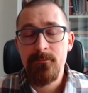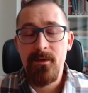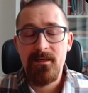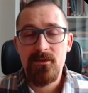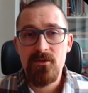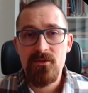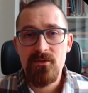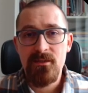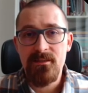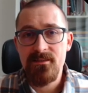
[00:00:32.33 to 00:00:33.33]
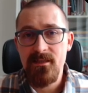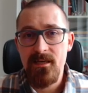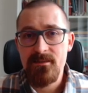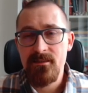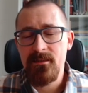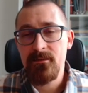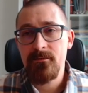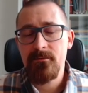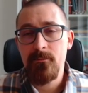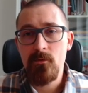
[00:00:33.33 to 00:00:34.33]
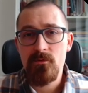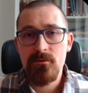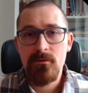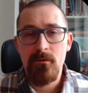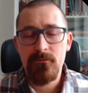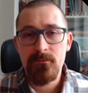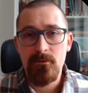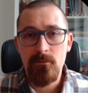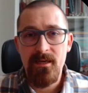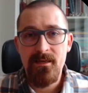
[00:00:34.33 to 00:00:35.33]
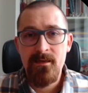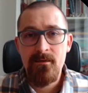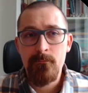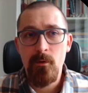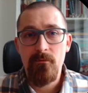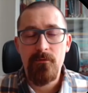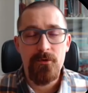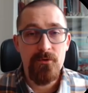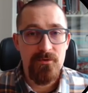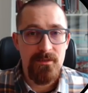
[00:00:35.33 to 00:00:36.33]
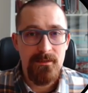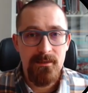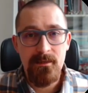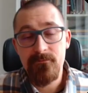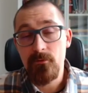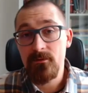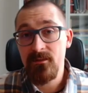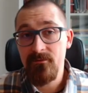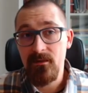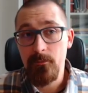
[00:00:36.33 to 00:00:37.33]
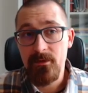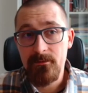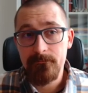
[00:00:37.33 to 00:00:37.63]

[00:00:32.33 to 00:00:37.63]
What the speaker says: packages in SAS in the most comfortable way, both for user and for developer.